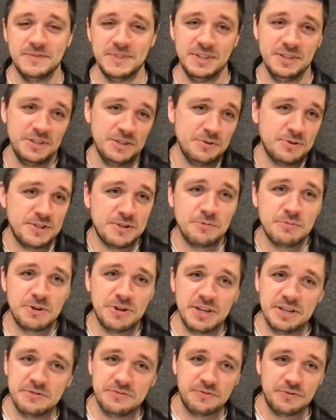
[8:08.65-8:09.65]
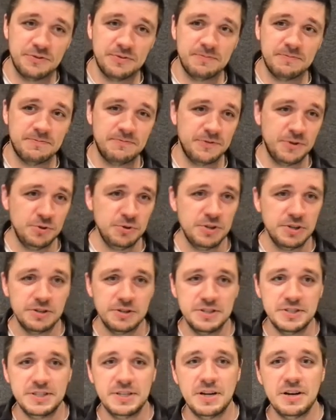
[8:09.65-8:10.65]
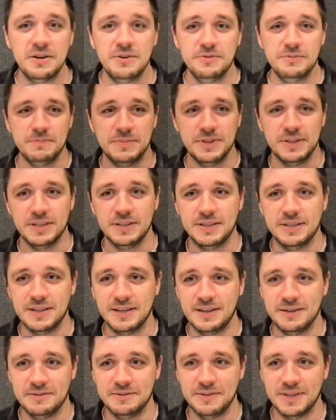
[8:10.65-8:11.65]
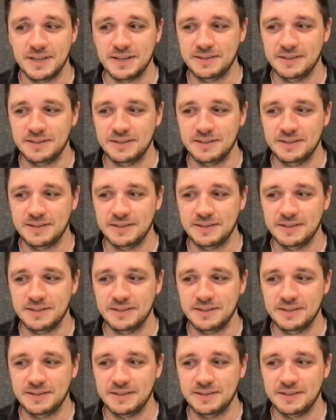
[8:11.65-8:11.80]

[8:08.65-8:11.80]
did use a Kubernetes for a few years now, but I,